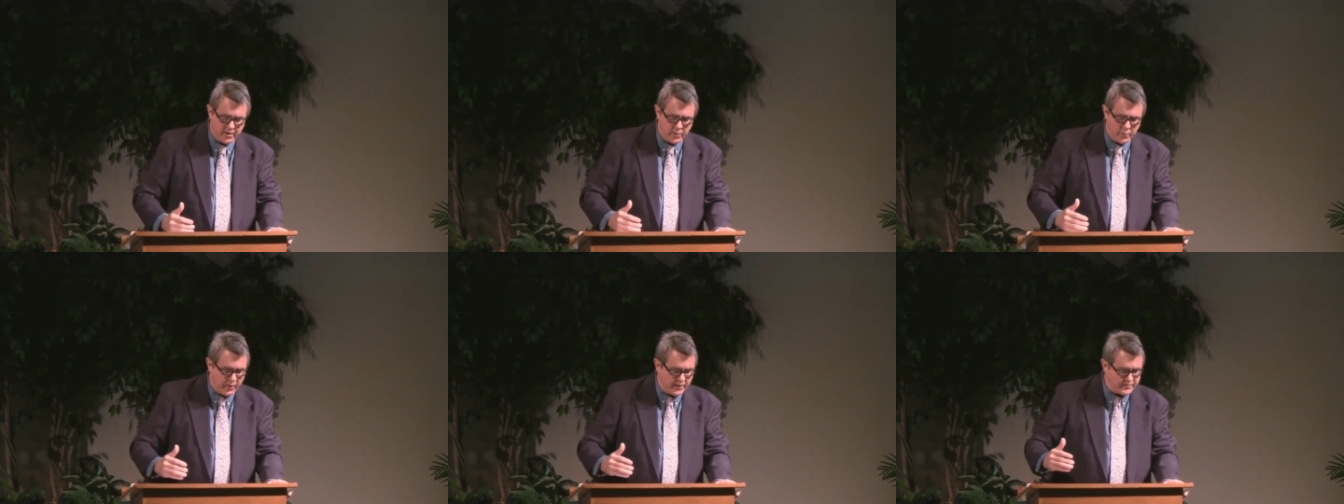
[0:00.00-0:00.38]

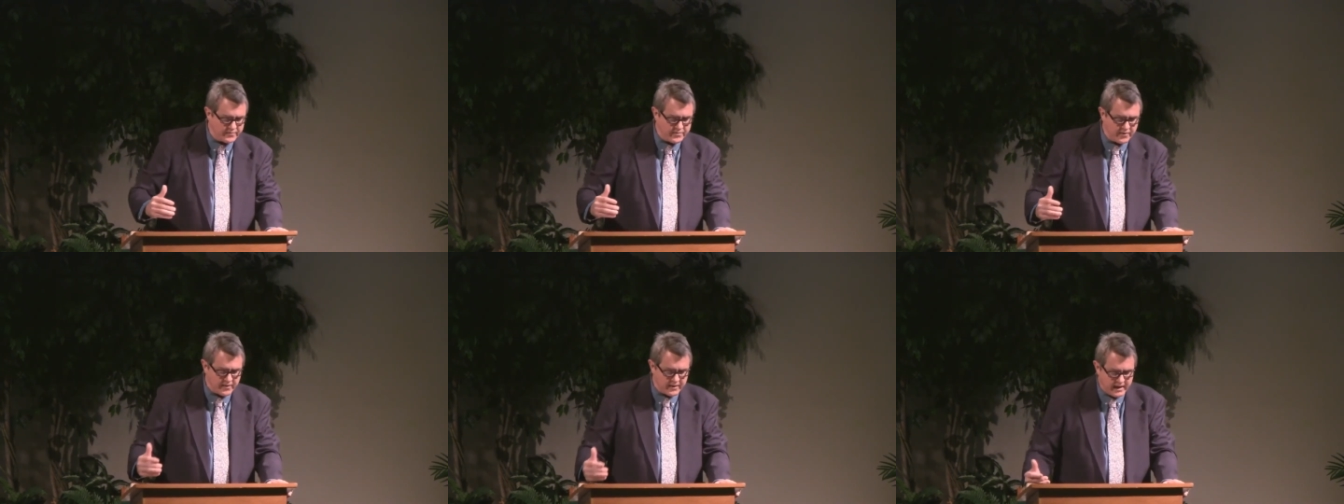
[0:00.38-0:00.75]
whether
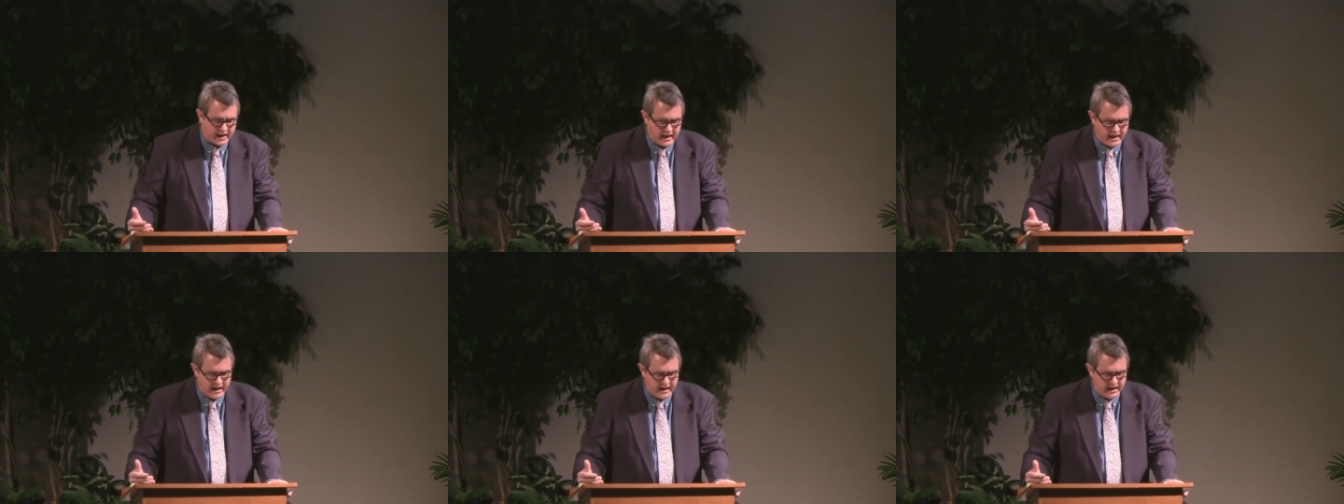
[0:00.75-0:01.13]
to the
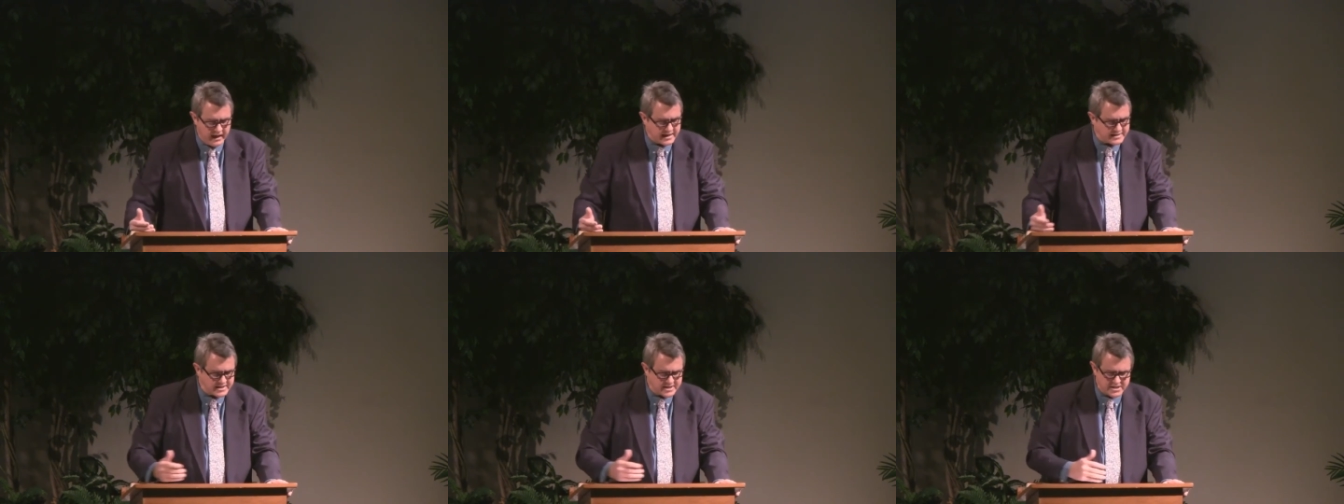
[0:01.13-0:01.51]
king
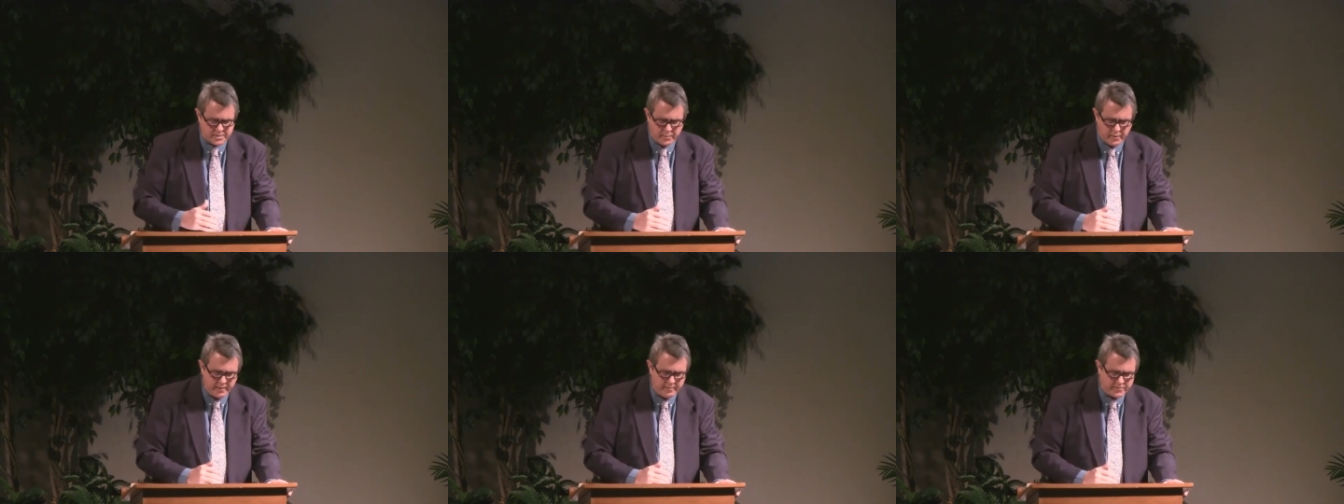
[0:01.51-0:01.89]
as the
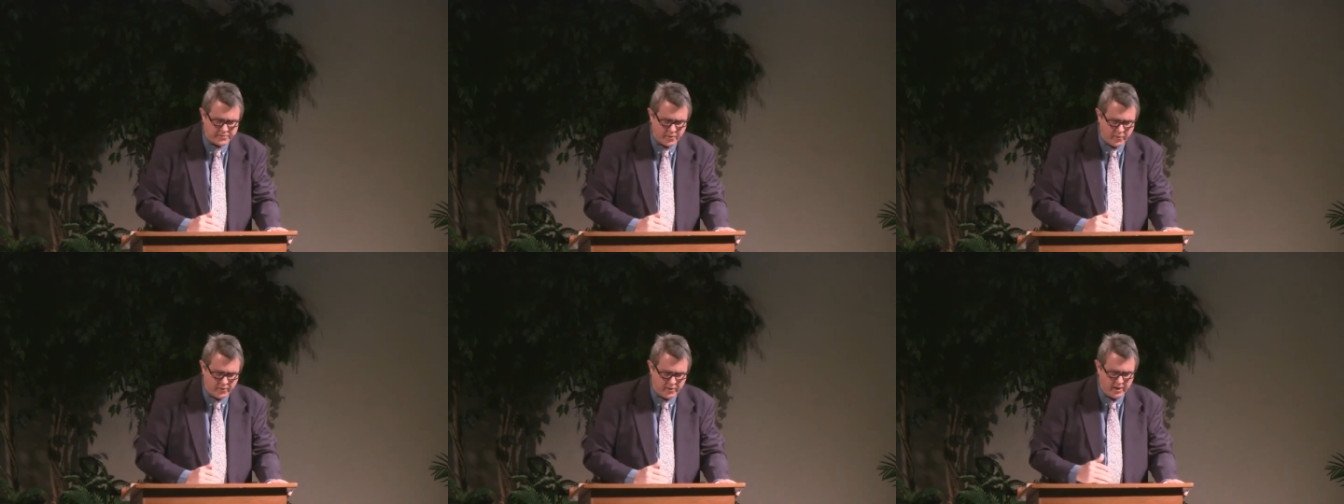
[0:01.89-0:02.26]
supreme
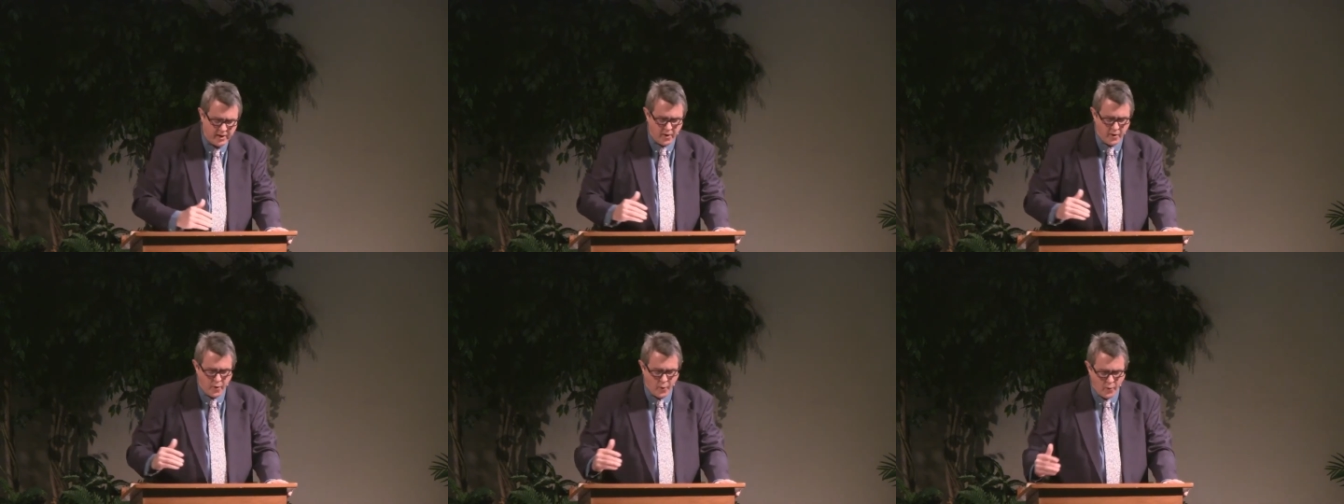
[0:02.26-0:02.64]
authority
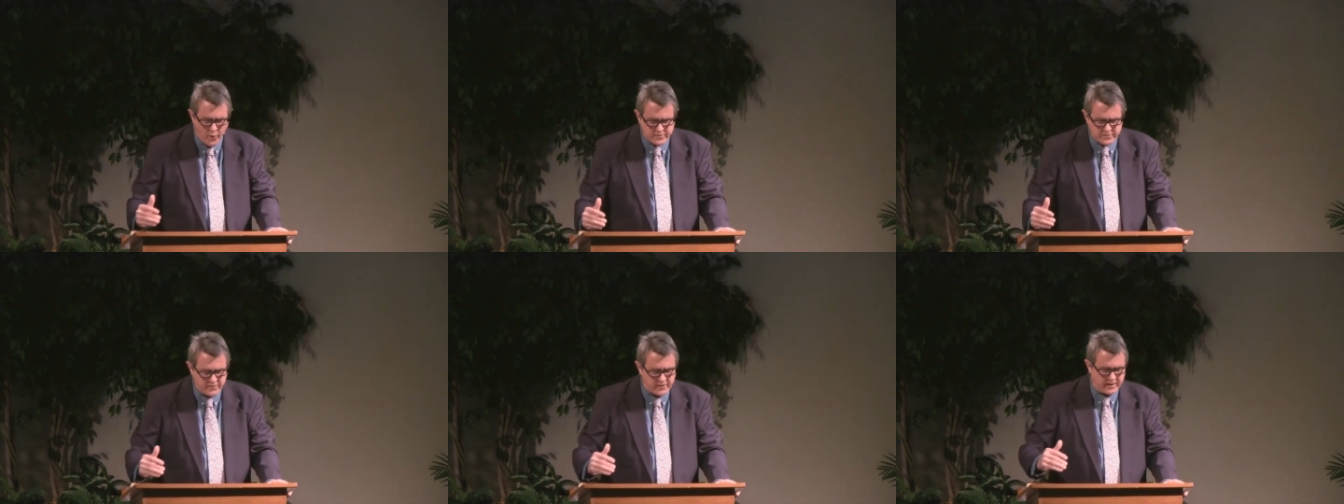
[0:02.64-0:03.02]
or
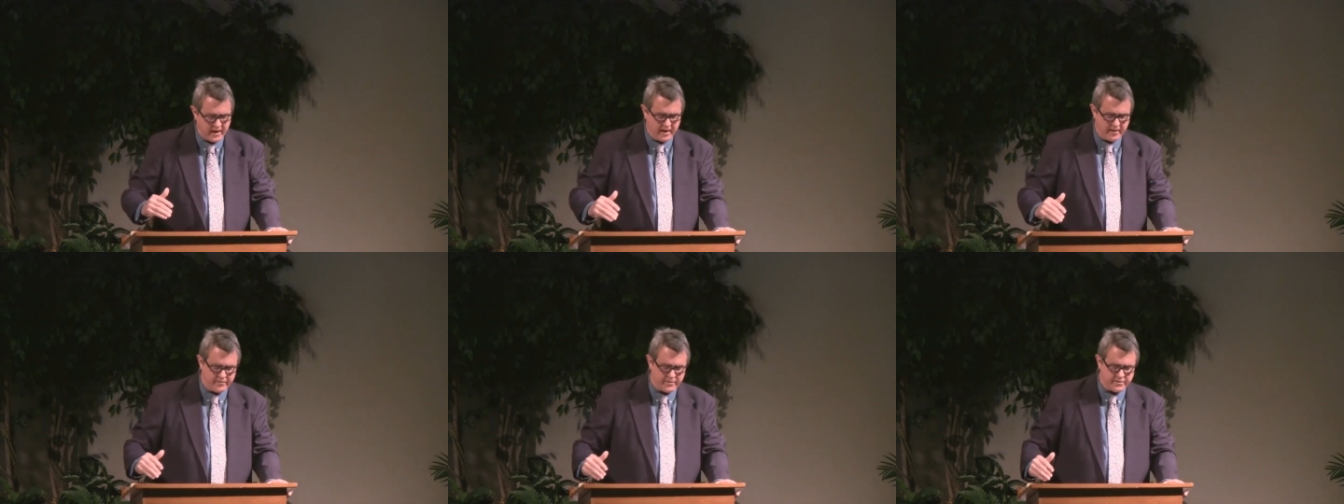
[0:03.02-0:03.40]
to the
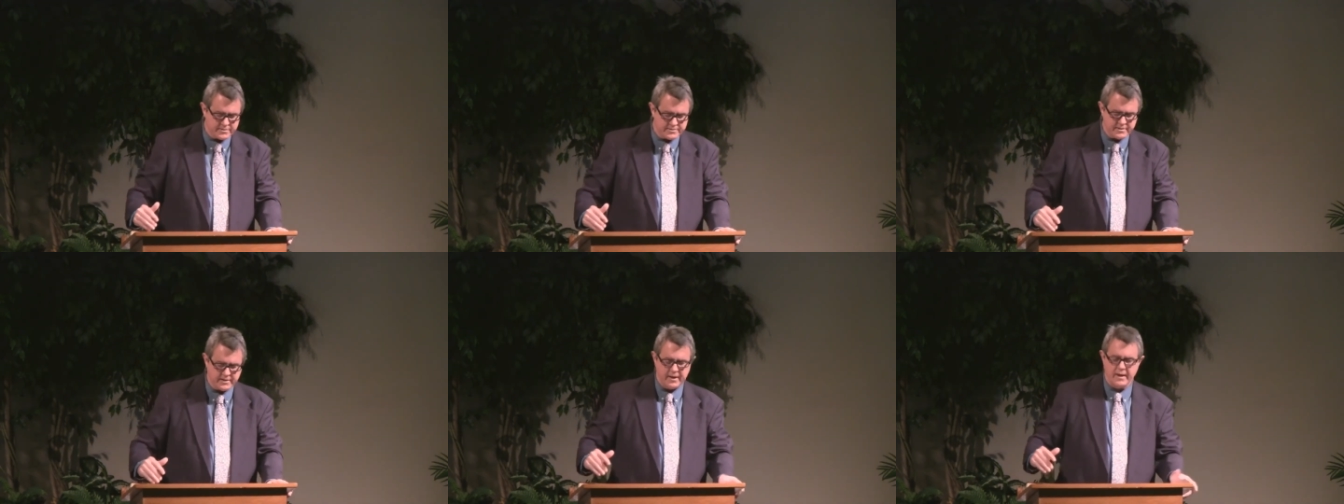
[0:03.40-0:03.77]

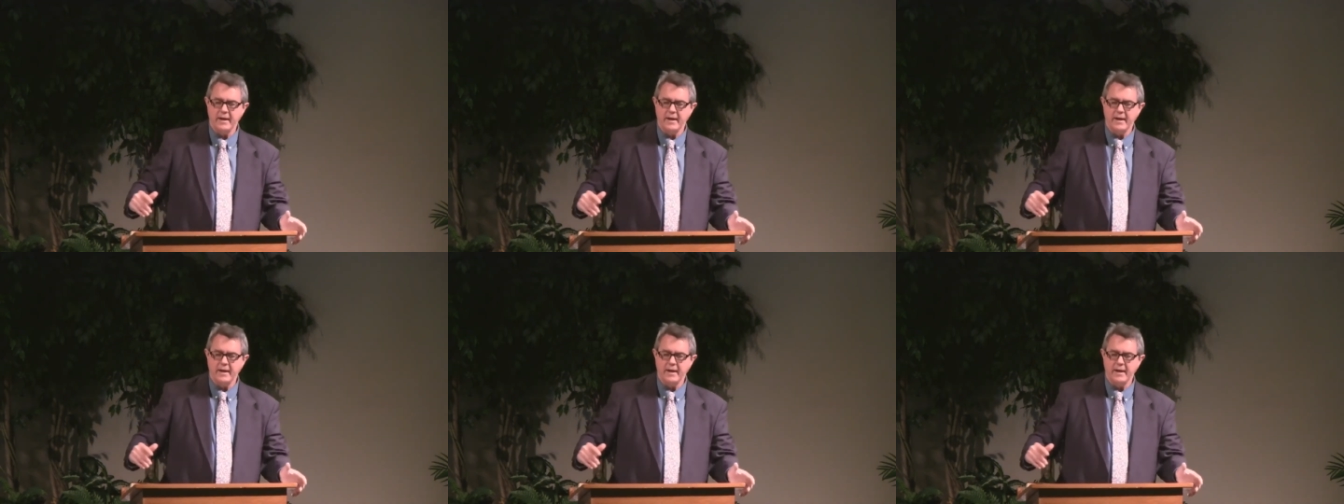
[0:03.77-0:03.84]
governors.